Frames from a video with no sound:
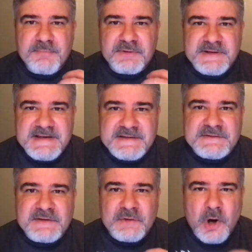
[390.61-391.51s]

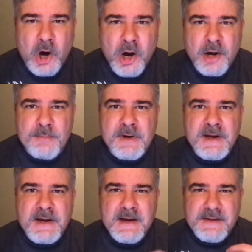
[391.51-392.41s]
please disarm
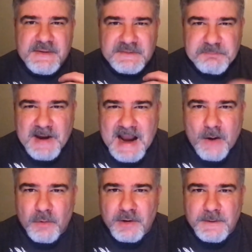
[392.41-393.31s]
this
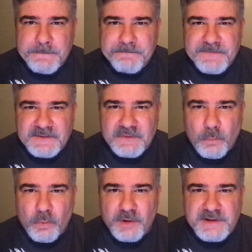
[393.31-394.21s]
power that's at
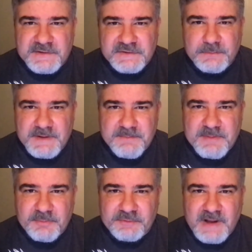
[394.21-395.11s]
work in so many
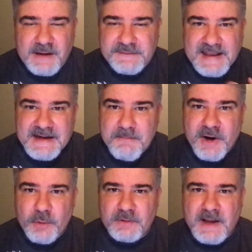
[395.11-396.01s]
people's lives and in
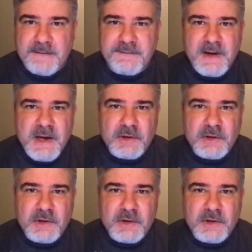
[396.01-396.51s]
my own life.